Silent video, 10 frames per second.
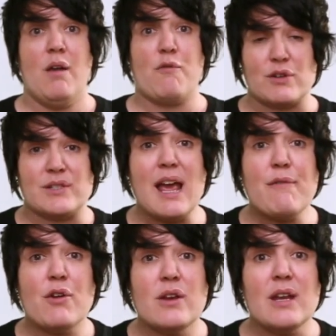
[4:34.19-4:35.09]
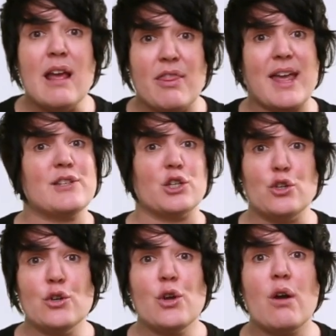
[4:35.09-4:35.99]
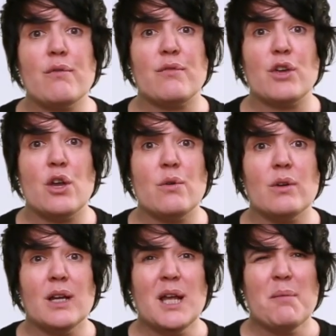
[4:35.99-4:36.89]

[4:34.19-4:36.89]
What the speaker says: For a 7, there's a good overview,